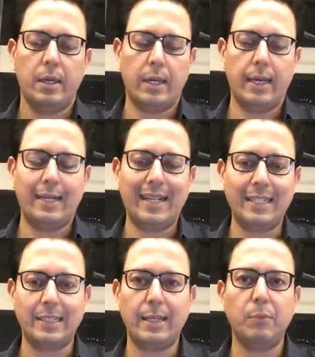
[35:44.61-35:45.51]
like
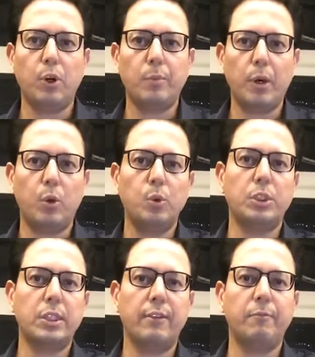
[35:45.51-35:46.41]
test them on my own
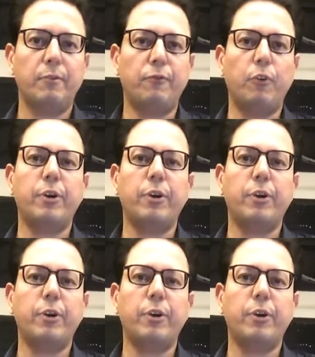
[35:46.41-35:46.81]
self before